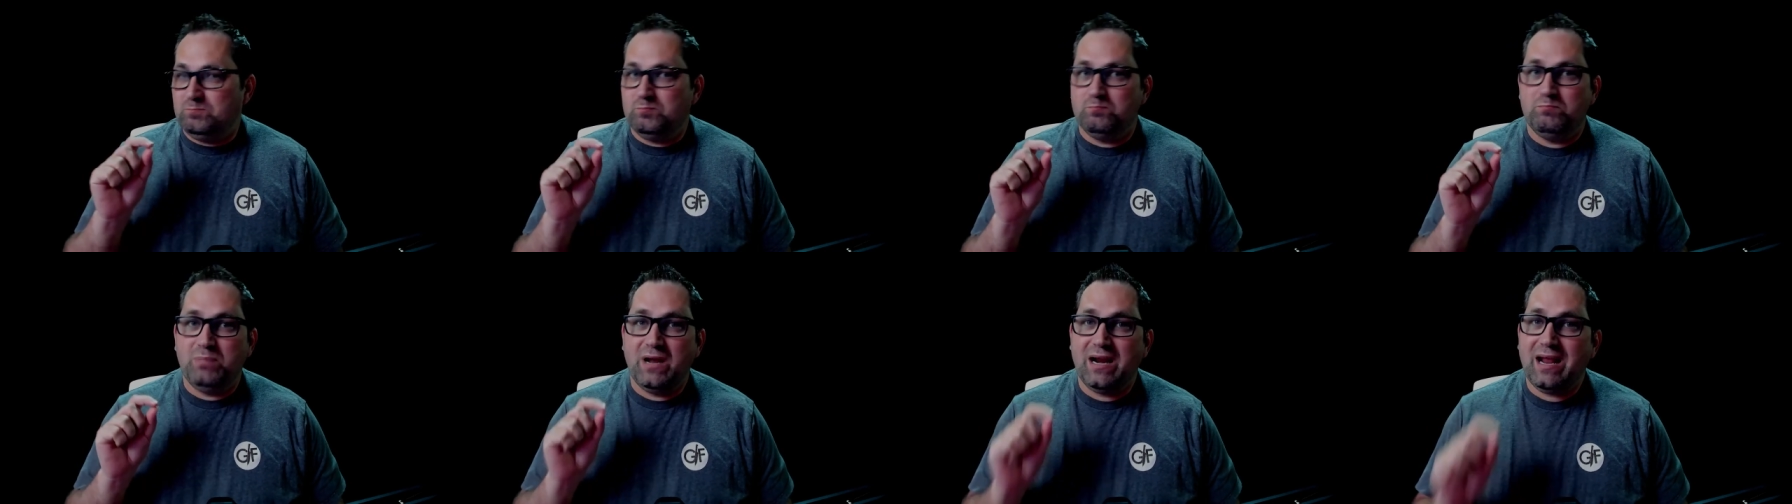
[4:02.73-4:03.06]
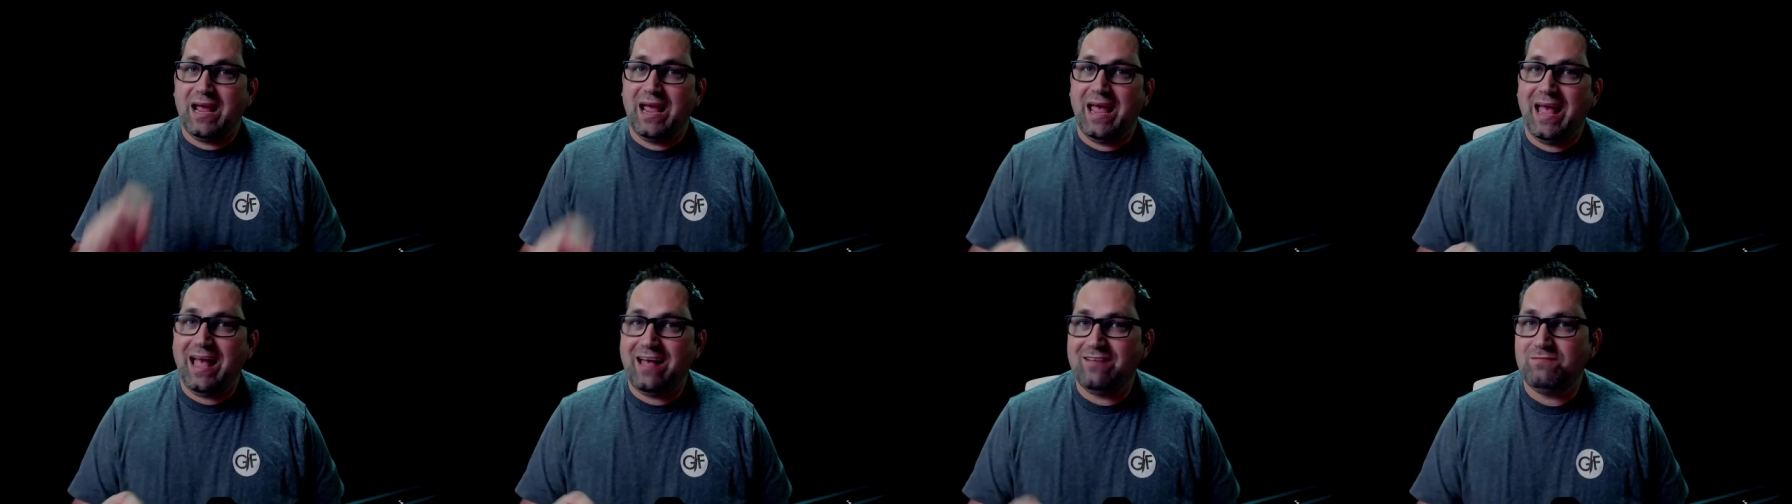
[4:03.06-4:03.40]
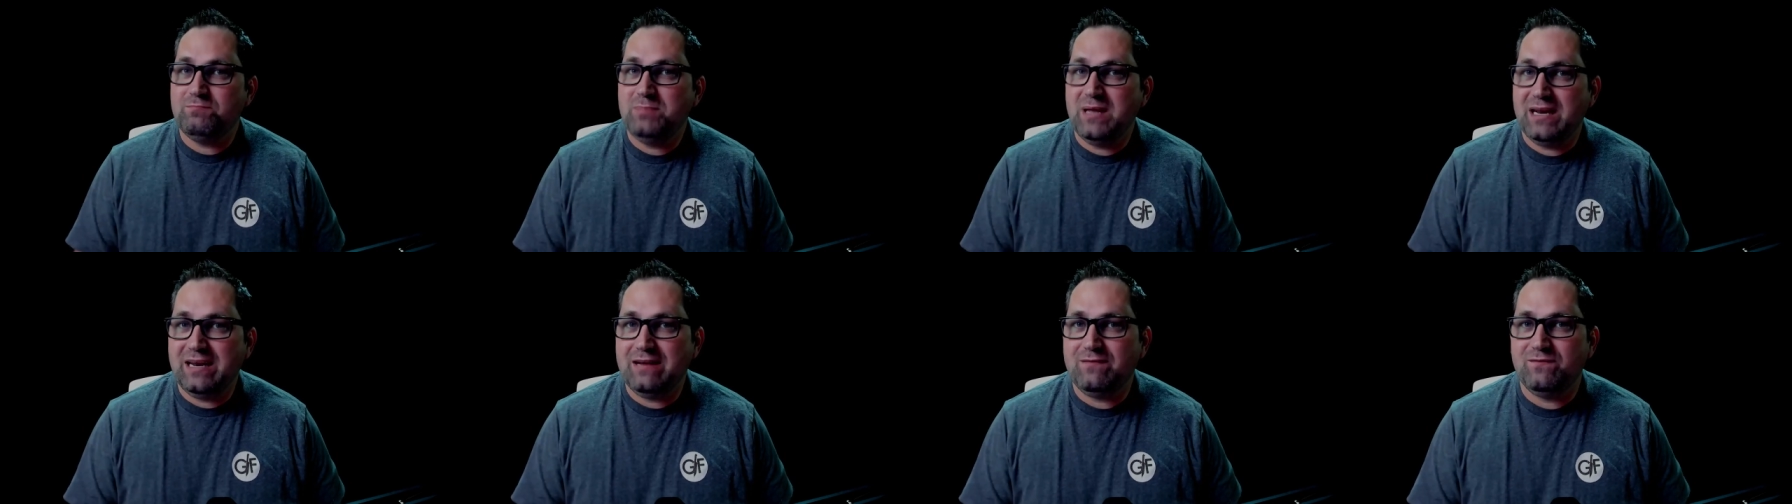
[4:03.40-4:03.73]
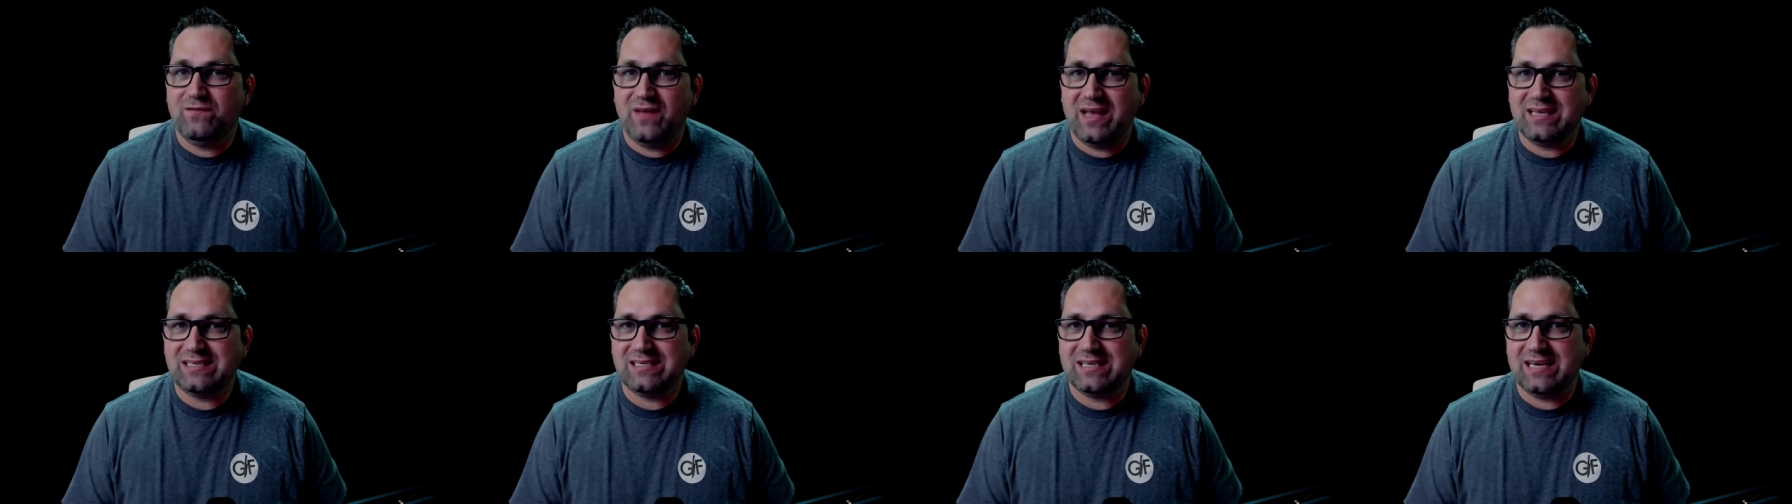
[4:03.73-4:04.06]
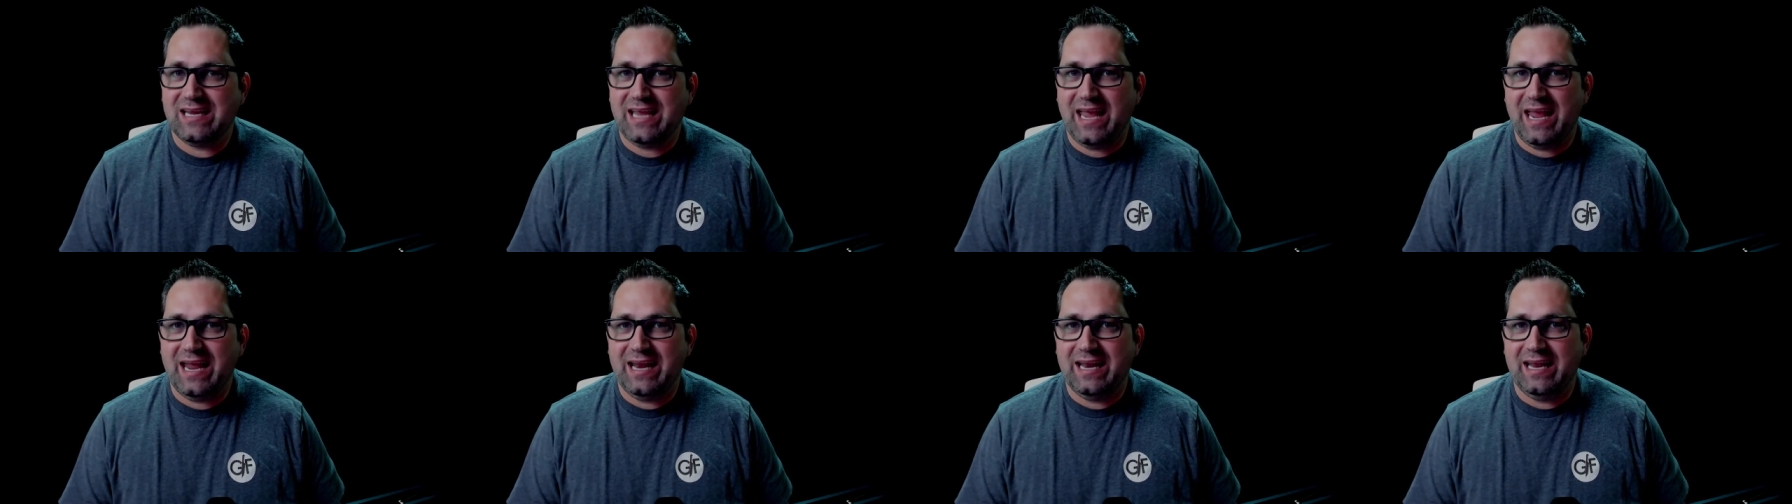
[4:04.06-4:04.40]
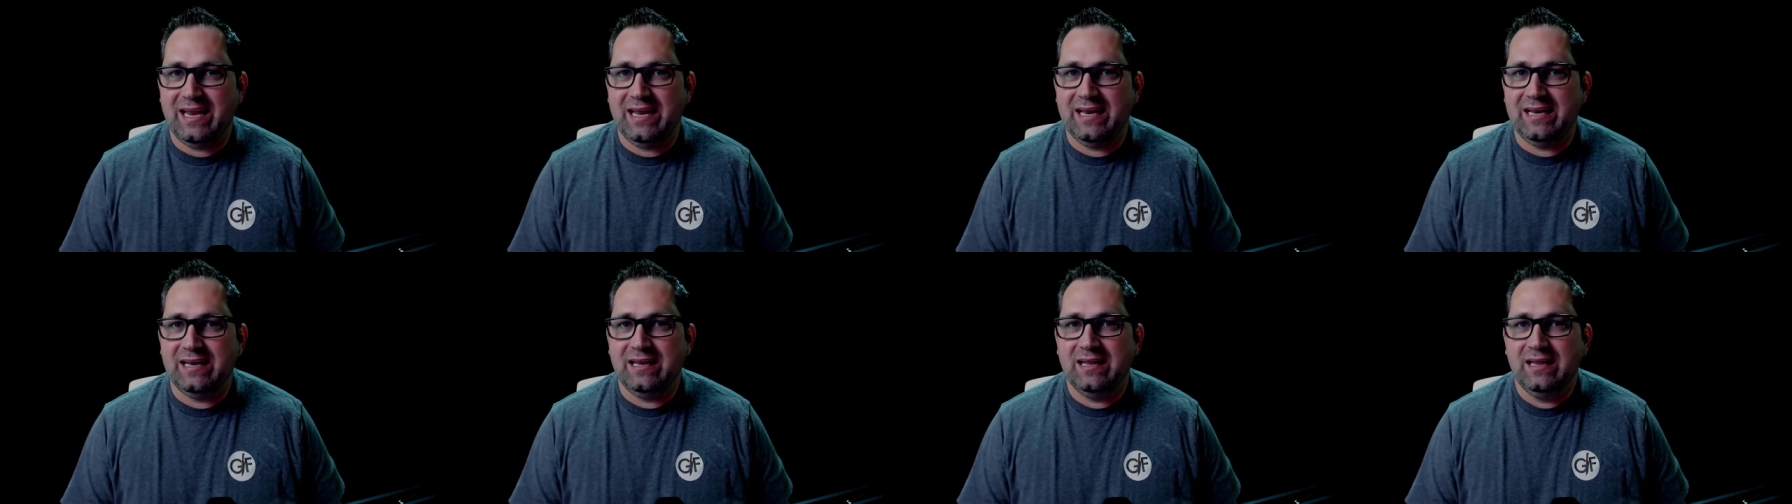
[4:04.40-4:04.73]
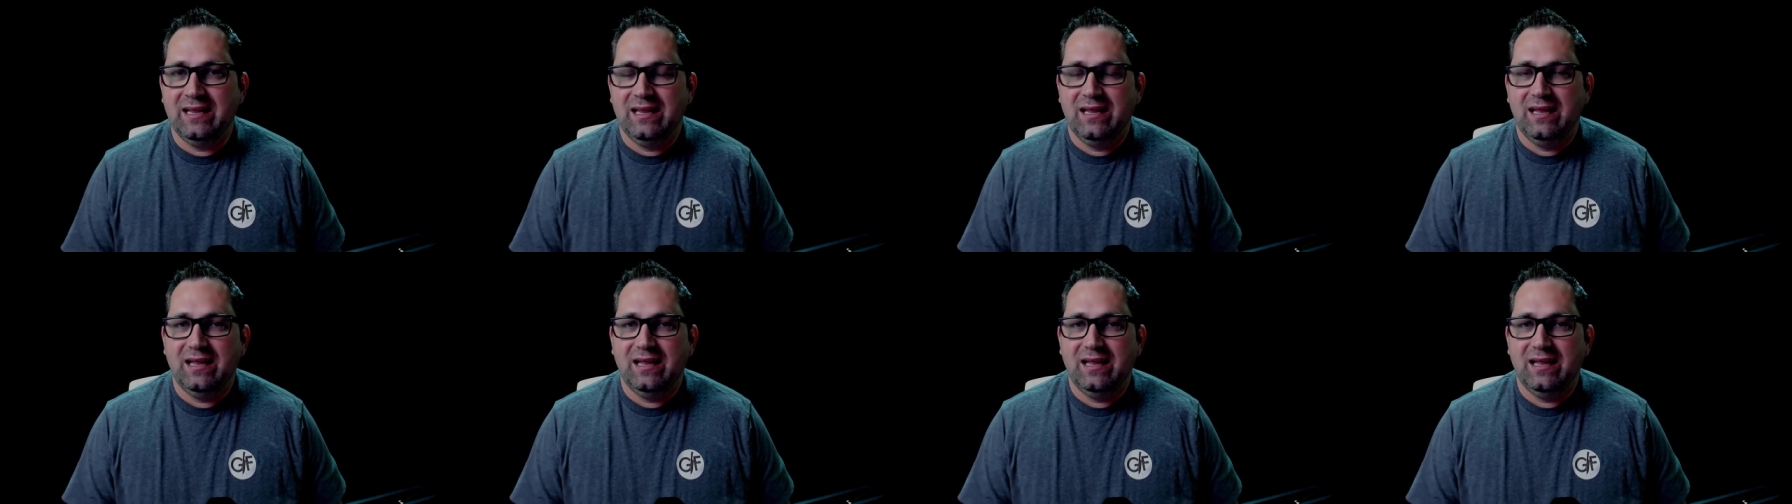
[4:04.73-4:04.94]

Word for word: but I have been investigating